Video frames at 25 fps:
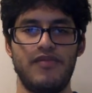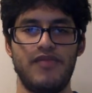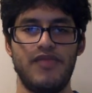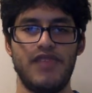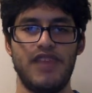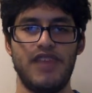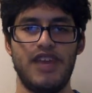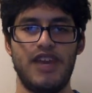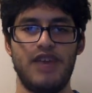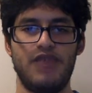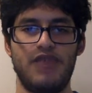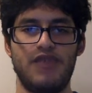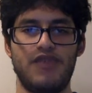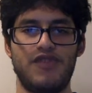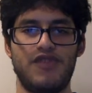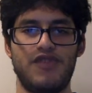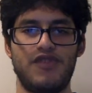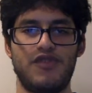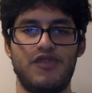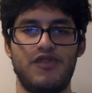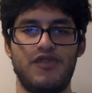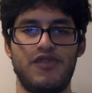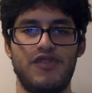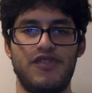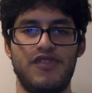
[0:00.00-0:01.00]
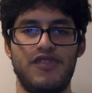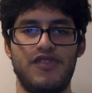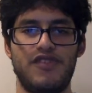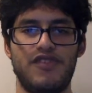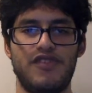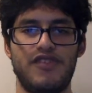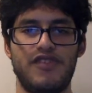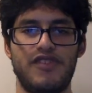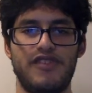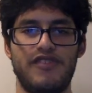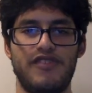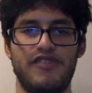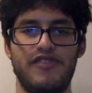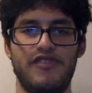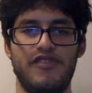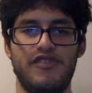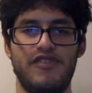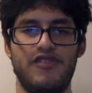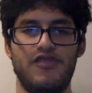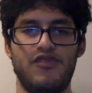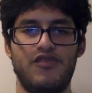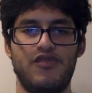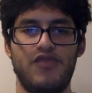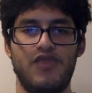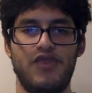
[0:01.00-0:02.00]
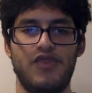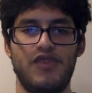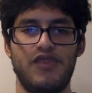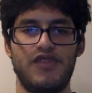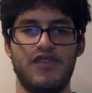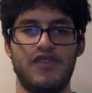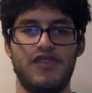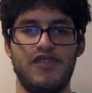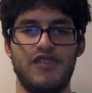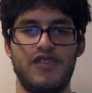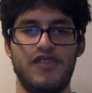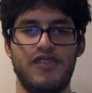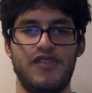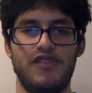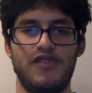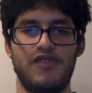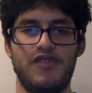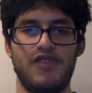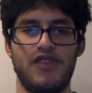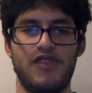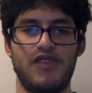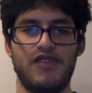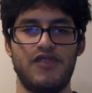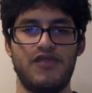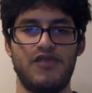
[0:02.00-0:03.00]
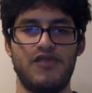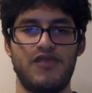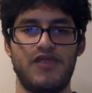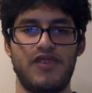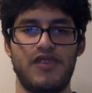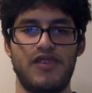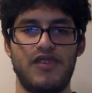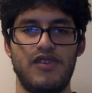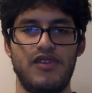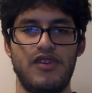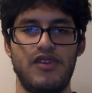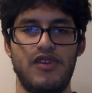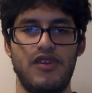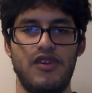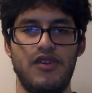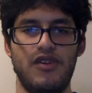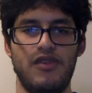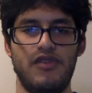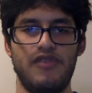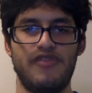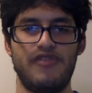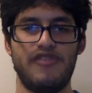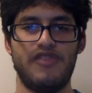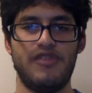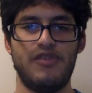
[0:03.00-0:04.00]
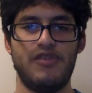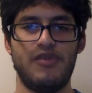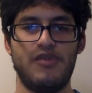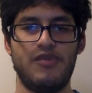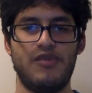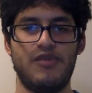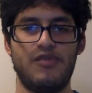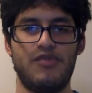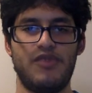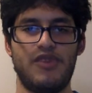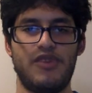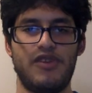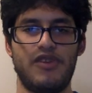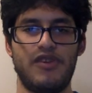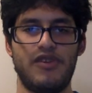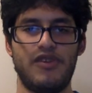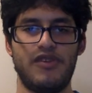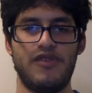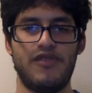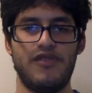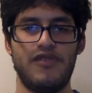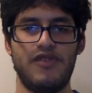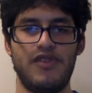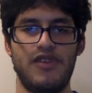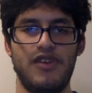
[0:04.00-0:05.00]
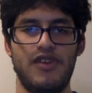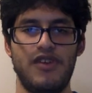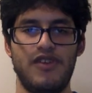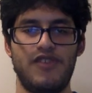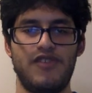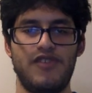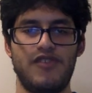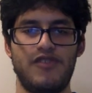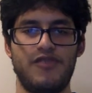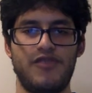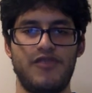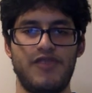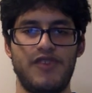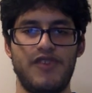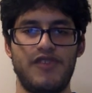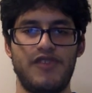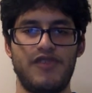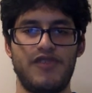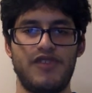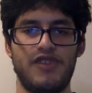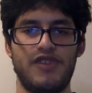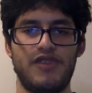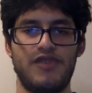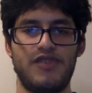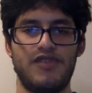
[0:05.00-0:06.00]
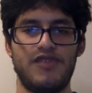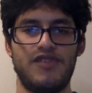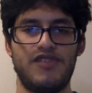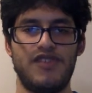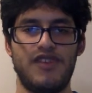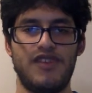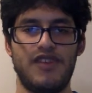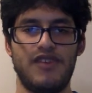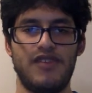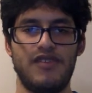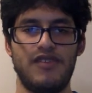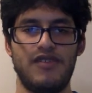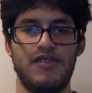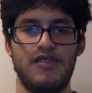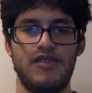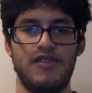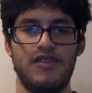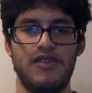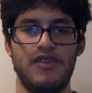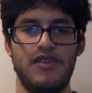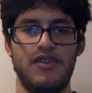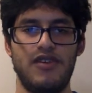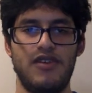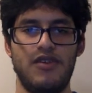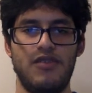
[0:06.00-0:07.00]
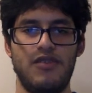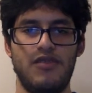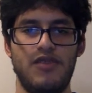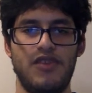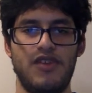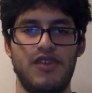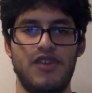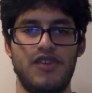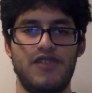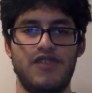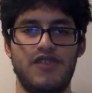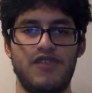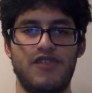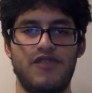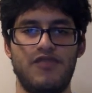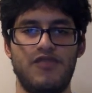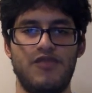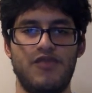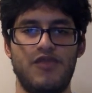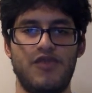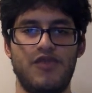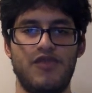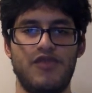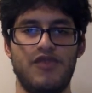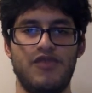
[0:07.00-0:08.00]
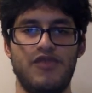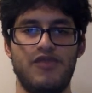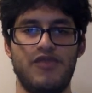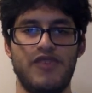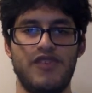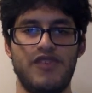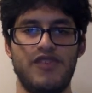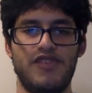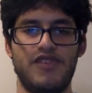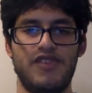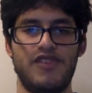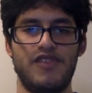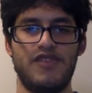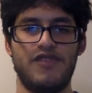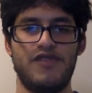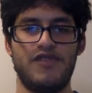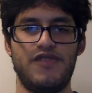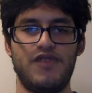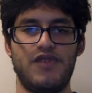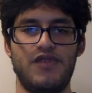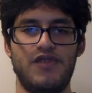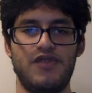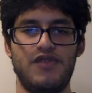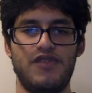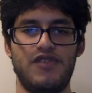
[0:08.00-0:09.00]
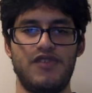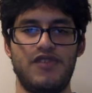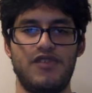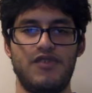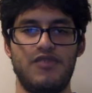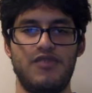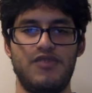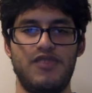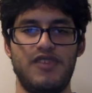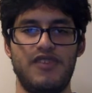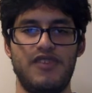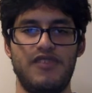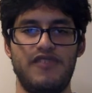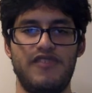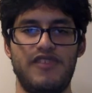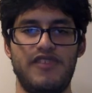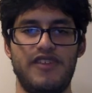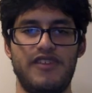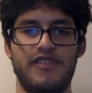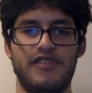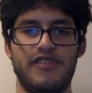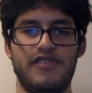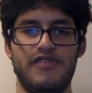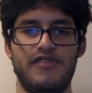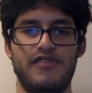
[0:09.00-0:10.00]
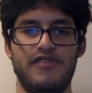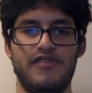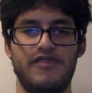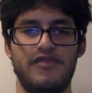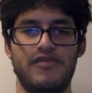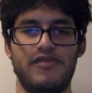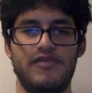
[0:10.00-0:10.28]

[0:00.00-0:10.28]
I was told that this election is worse than the 2001, which I remember part of and took place when I was 10, because there's more than one state's votes that are being challenged.